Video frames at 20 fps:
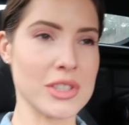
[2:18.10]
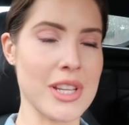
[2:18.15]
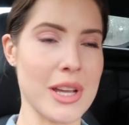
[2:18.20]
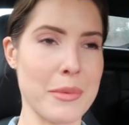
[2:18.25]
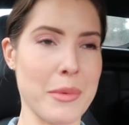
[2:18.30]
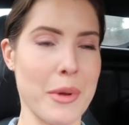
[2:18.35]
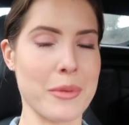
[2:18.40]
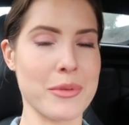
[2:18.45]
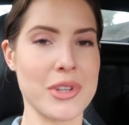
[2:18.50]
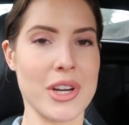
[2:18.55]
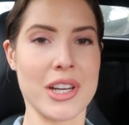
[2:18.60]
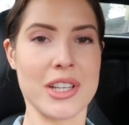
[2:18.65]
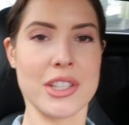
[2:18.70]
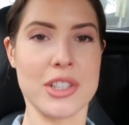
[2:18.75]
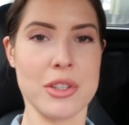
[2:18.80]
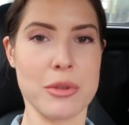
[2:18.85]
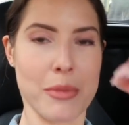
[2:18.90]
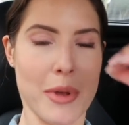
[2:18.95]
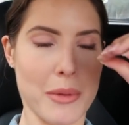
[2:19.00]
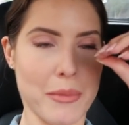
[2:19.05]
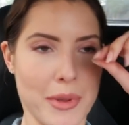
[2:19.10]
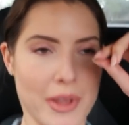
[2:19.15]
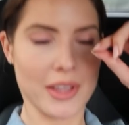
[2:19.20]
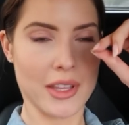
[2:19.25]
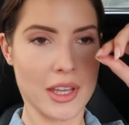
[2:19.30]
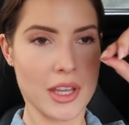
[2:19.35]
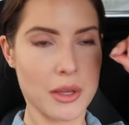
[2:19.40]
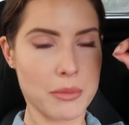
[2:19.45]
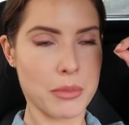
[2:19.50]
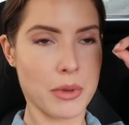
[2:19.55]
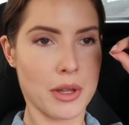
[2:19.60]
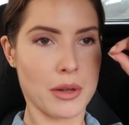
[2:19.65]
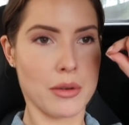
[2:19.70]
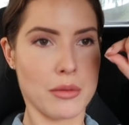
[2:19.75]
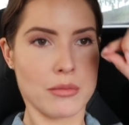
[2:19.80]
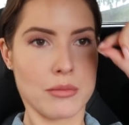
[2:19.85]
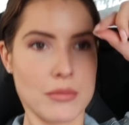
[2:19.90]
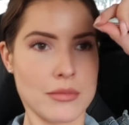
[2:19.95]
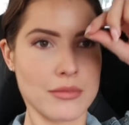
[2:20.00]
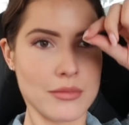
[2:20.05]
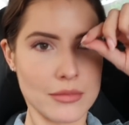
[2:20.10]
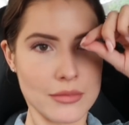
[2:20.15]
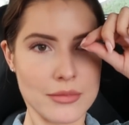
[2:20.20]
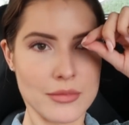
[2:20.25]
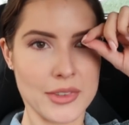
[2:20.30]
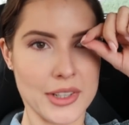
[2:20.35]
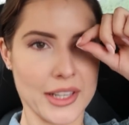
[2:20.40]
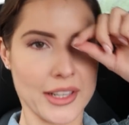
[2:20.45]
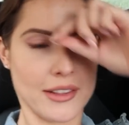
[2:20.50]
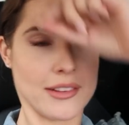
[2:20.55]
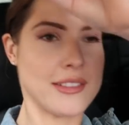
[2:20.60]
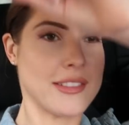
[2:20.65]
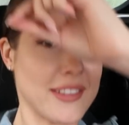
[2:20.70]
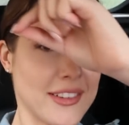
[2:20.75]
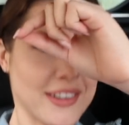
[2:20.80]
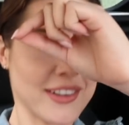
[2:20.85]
whole time I'm trying to do my makeup and my